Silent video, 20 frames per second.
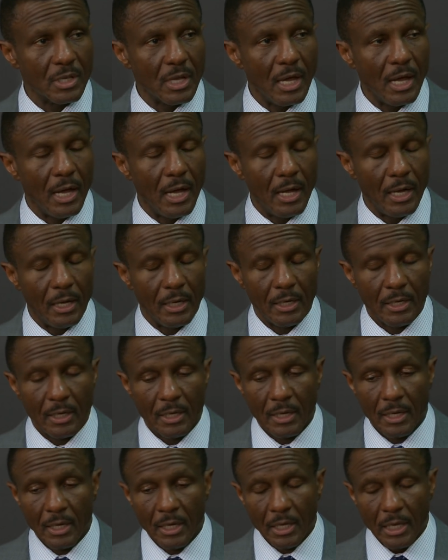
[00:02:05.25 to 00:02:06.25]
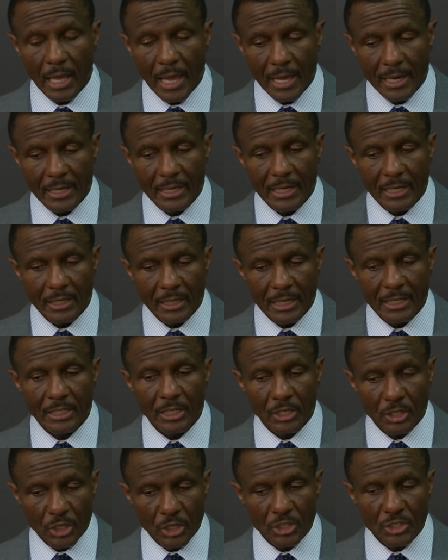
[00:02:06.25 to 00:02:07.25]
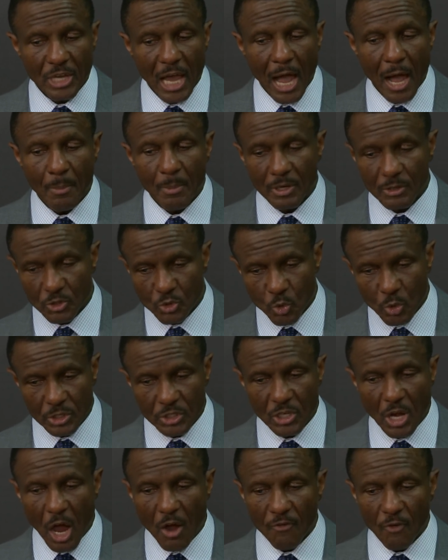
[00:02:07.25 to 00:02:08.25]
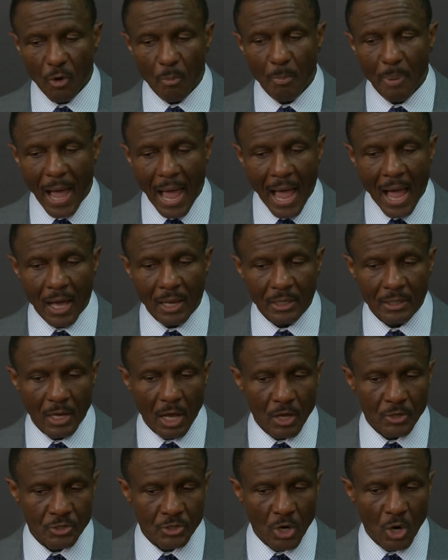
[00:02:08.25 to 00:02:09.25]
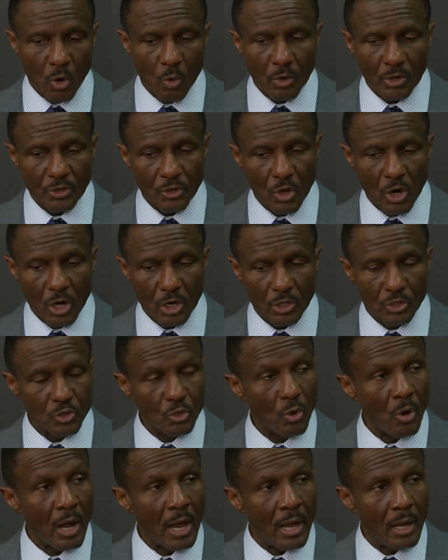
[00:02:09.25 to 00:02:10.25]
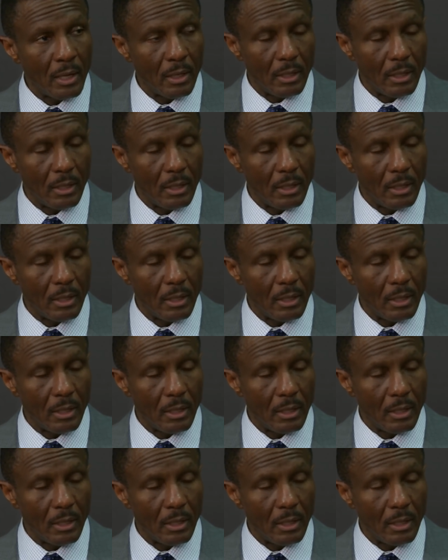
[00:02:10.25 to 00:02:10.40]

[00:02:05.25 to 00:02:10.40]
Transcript: Uh, and he, he did a good job. He's switching off on Powell and also with Nerlens Noel